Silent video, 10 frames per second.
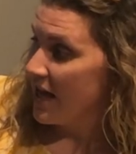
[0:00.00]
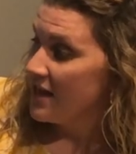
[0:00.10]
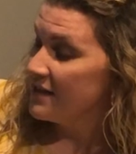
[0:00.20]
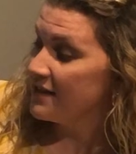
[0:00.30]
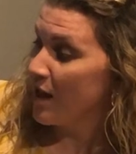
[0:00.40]

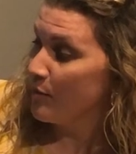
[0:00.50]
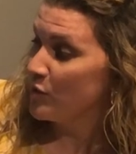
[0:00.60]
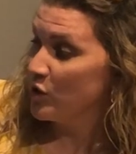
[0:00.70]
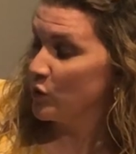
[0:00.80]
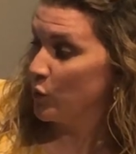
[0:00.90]
Some
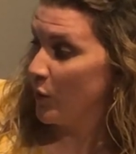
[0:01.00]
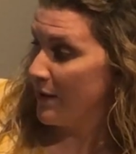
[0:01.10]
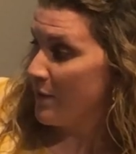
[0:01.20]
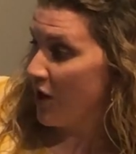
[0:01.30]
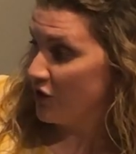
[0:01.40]

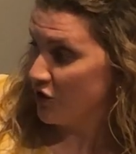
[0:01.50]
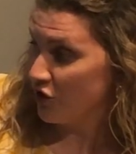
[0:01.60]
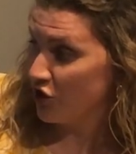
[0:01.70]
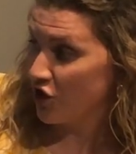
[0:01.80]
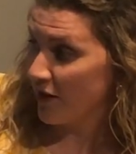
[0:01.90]
swim under
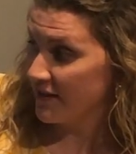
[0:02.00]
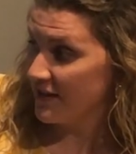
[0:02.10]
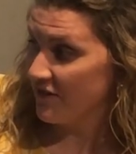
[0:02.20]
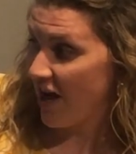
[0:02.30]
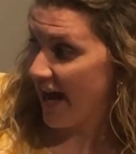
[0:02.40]
chunks
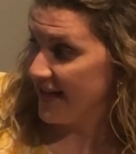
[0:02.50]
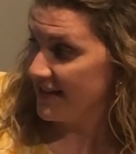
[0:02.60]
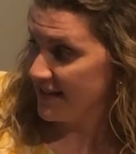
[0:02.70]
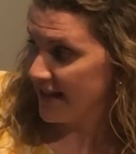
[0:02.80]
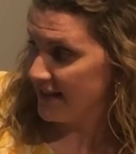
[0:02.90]
of ice
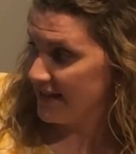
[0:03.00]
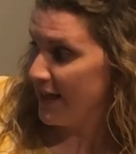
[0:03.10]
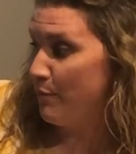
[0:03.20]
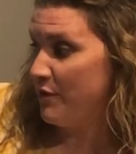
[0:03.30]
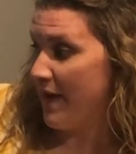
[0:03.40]
and
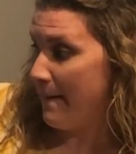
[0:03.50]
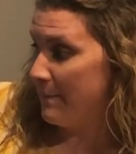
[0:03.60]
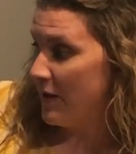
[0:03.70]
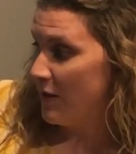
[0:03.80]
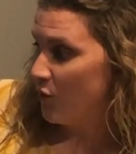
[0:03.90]
tip them.